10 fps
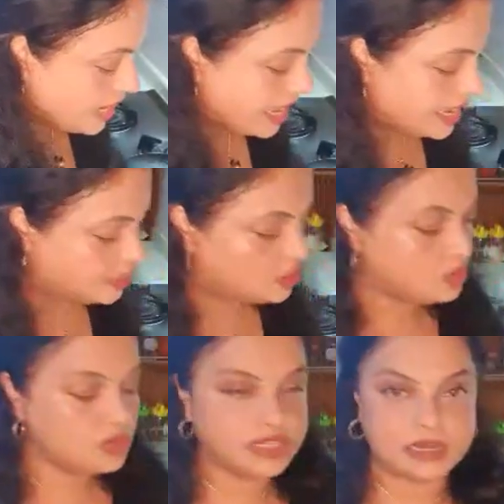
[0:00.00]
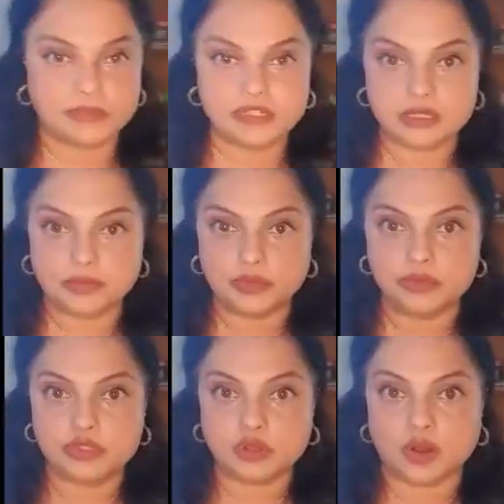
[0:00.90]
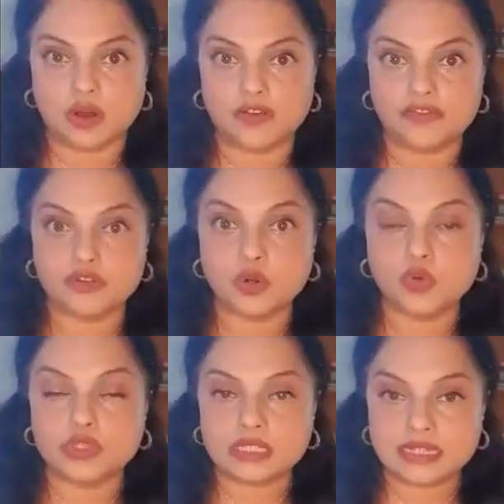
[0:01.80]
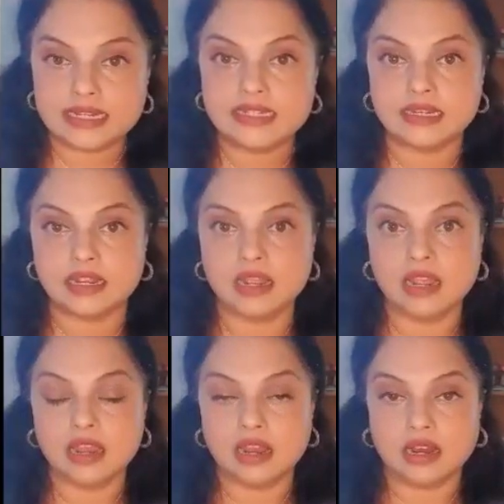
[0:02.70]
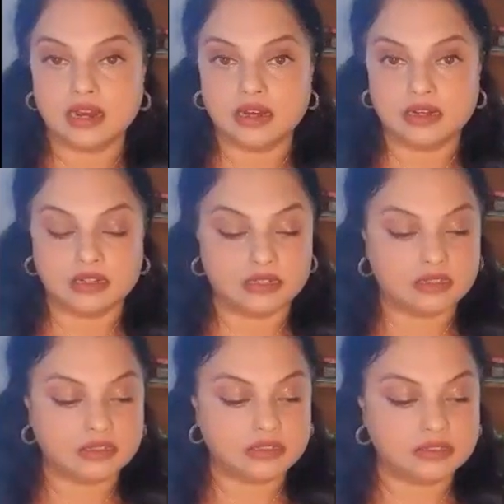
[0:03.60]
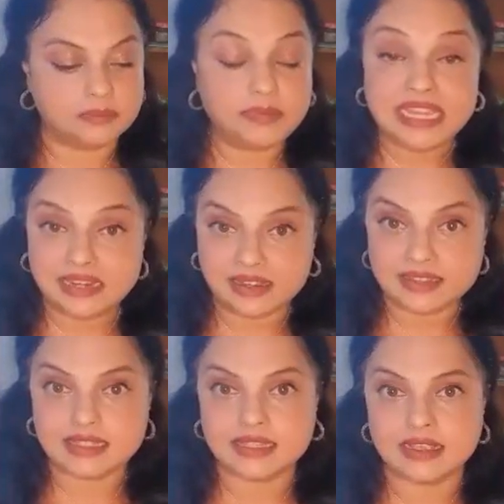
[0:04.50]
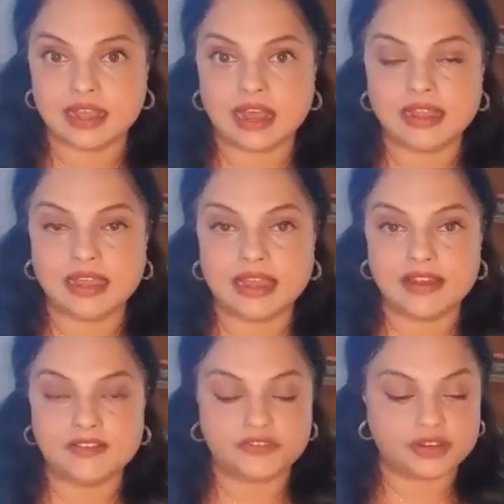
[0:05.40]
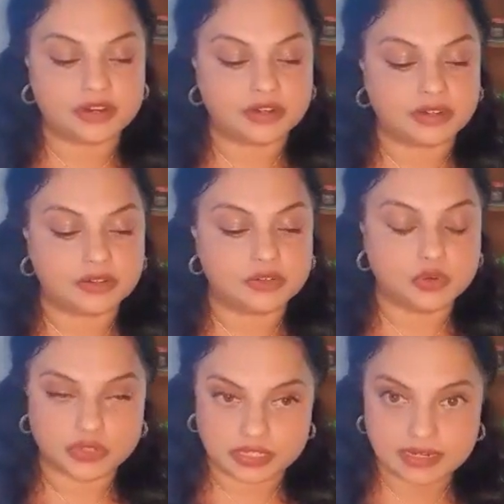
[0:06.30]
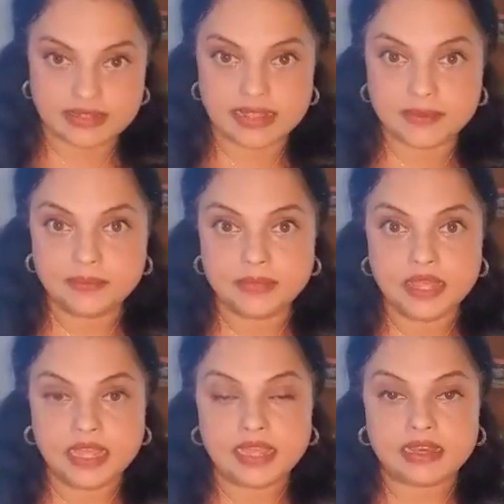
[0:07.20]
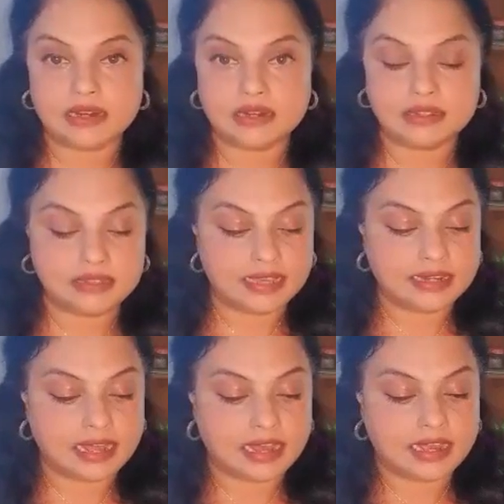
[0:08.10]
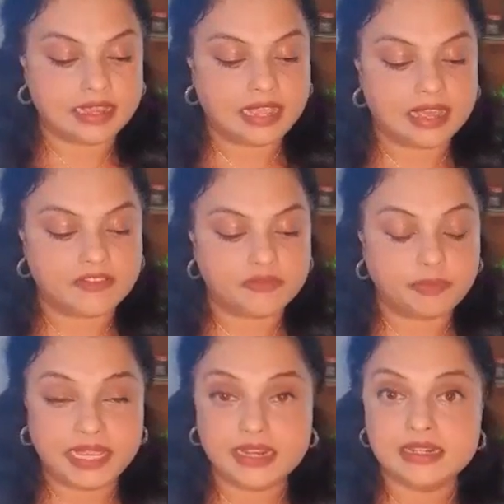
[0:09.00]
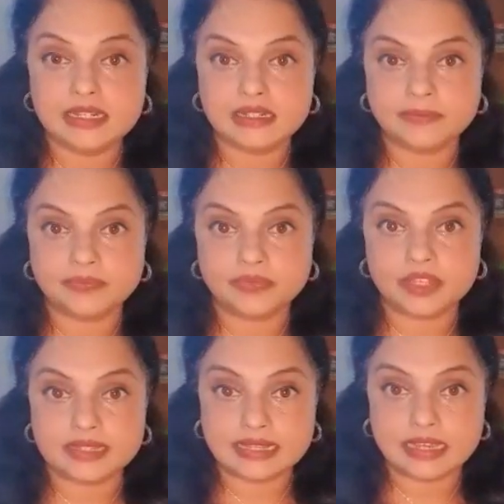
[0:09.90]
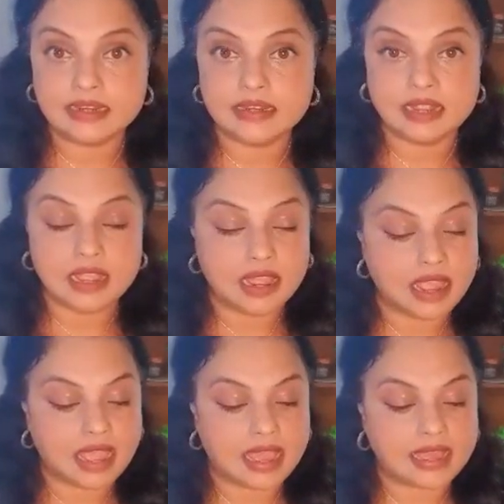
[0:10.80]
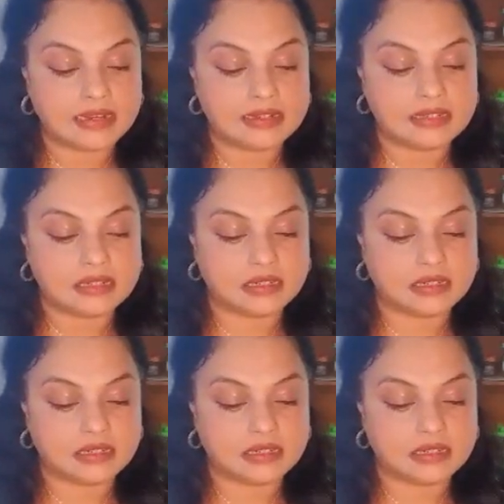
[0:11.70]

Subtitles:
to add 2 tablespoons of roasted peanuts. I have roasted them, then I have peeled the skin, and